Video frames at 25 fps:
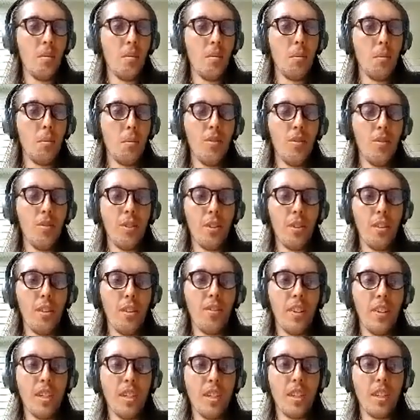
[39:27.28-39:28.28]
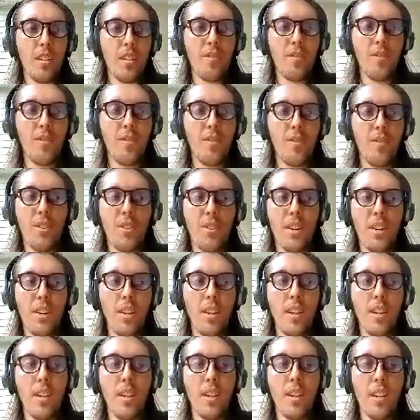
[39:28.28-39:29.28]
more fully featured
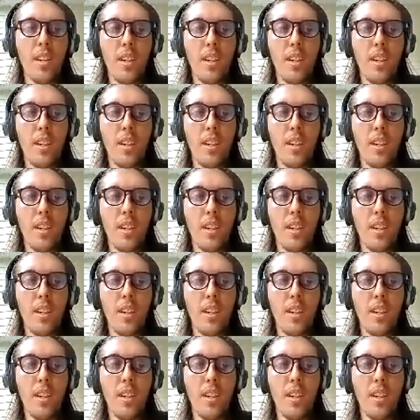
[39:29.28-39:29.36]
free